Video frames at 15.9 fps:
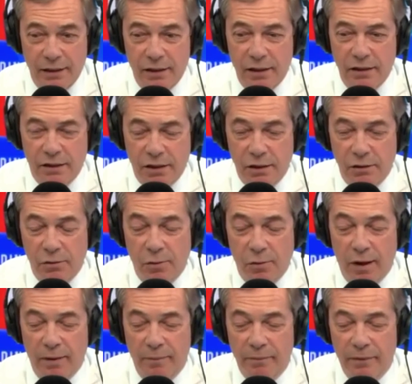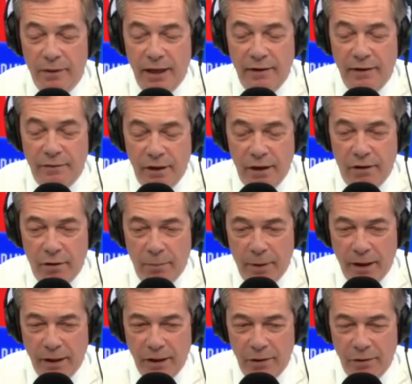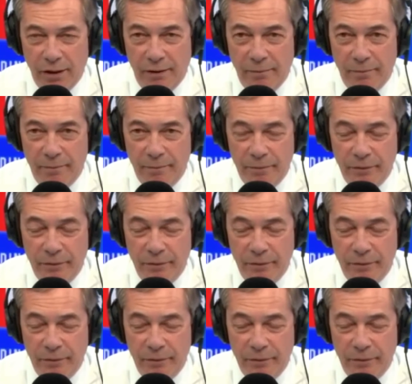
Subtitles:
to leave the European Union?